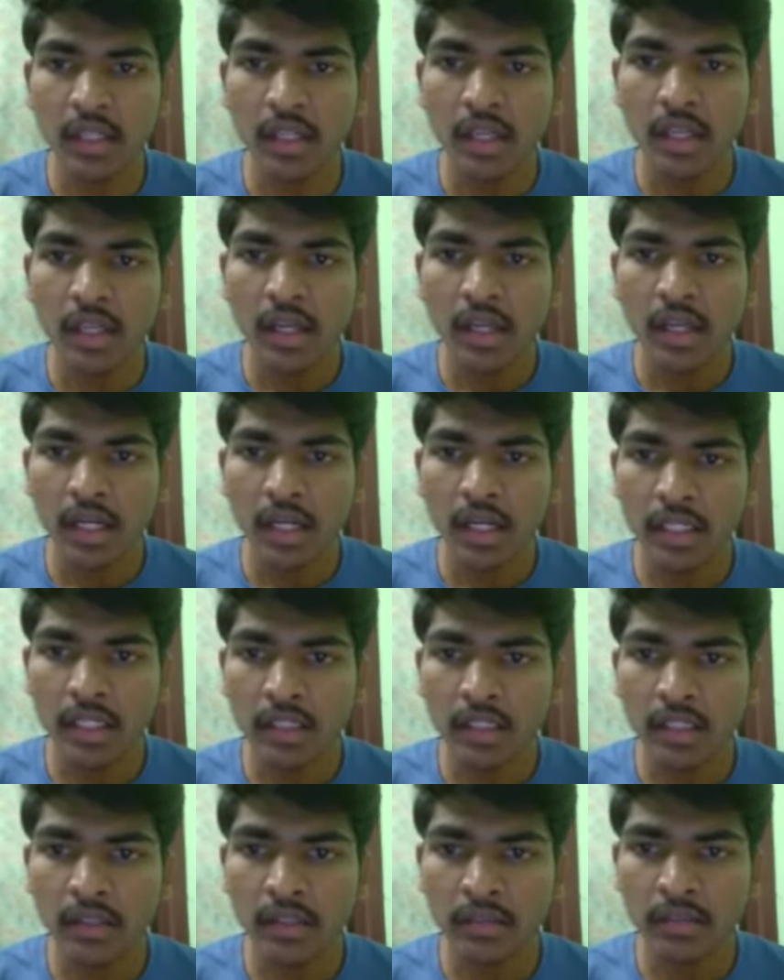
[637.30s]

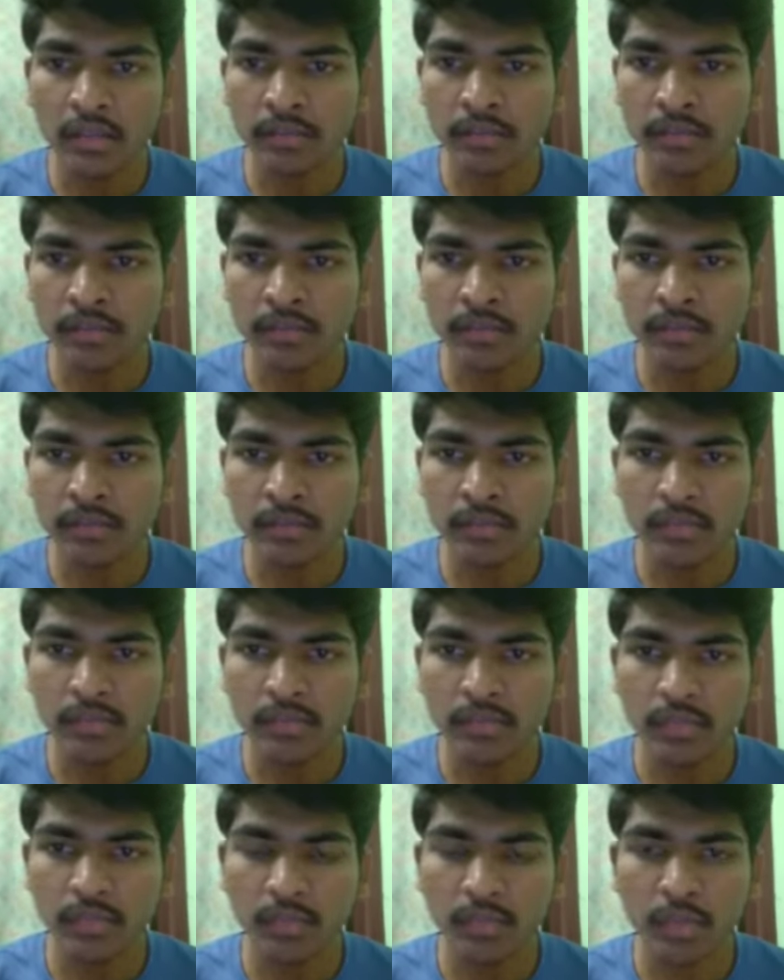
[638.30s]
and
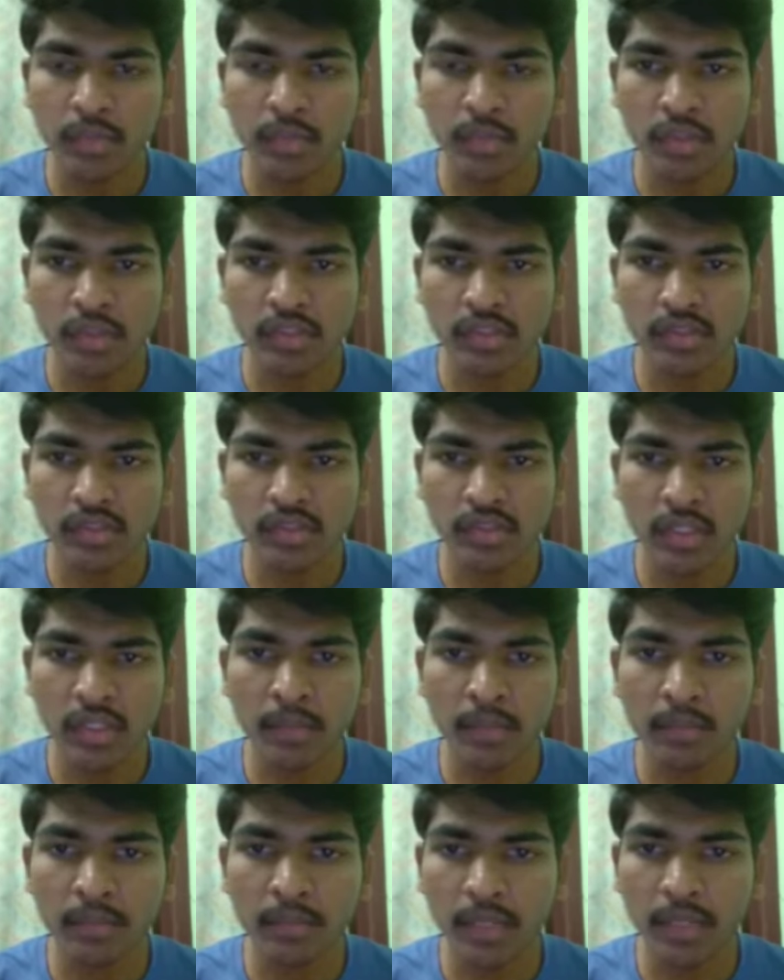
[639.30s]
process
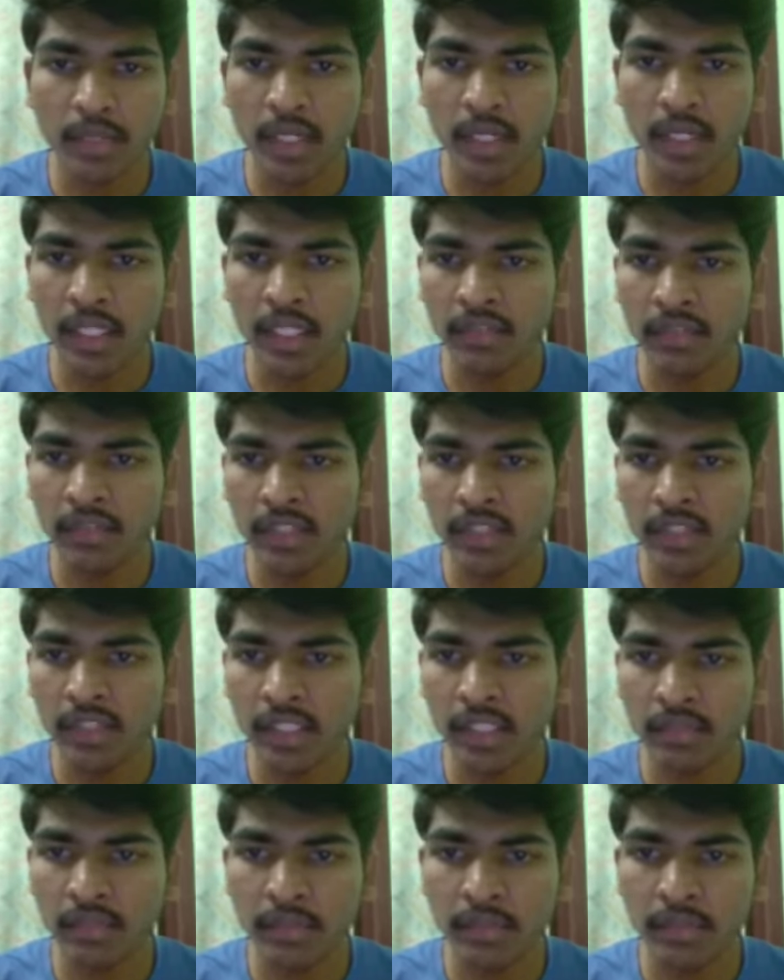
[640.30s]
num and everything it
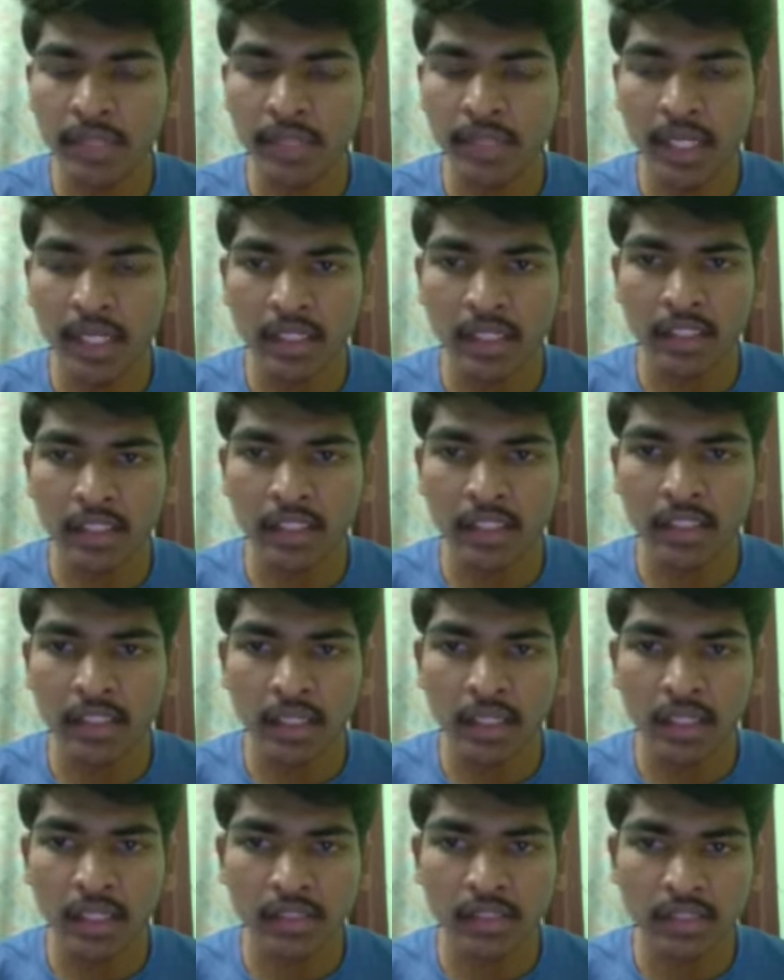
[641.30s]
will be and
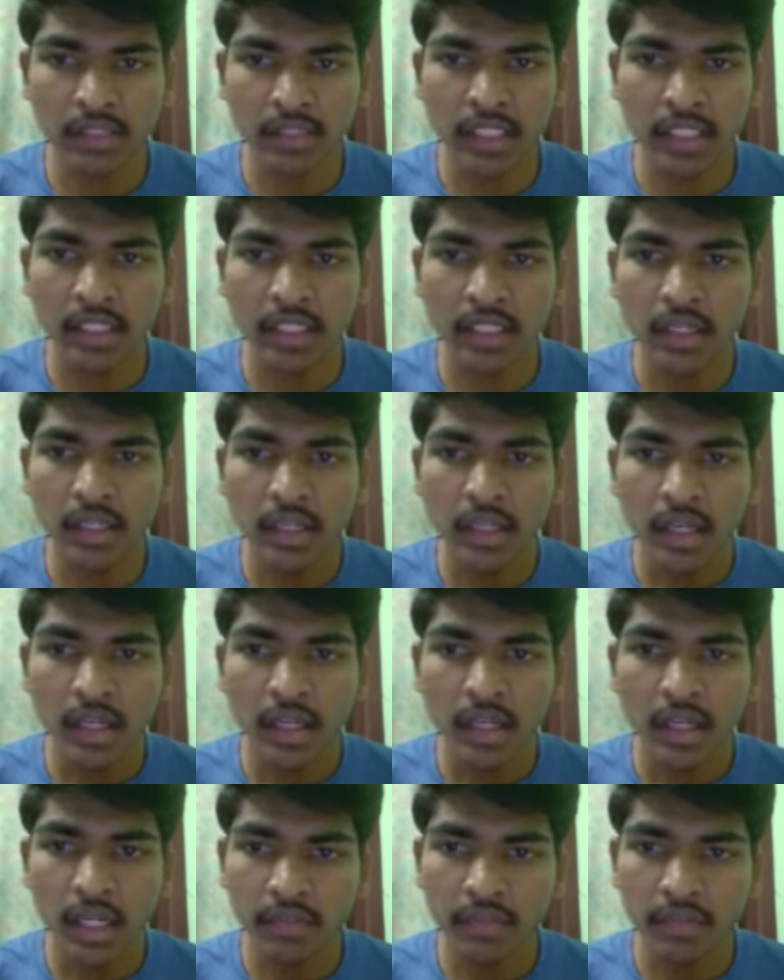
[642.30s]
assigning,
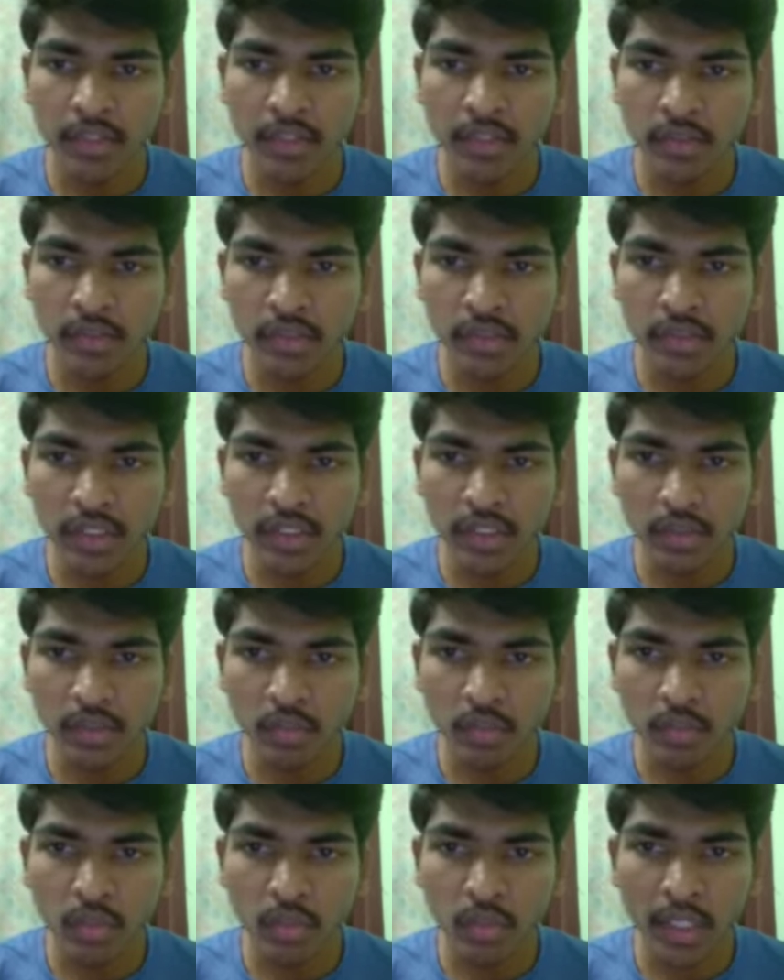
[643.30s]
and we are using
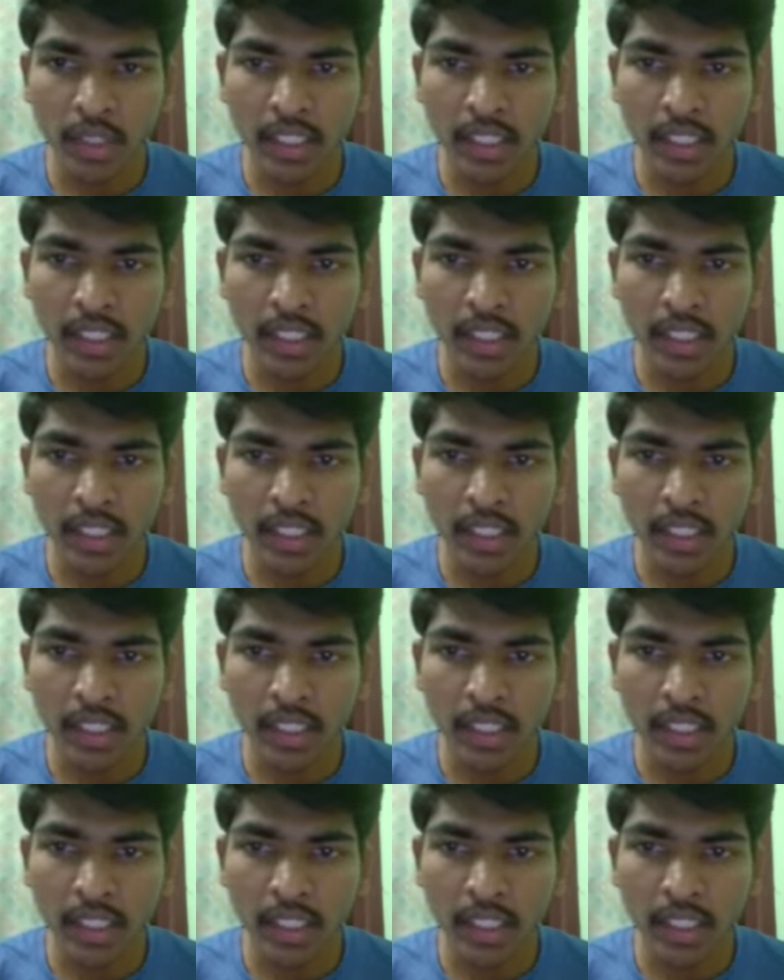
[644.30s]
while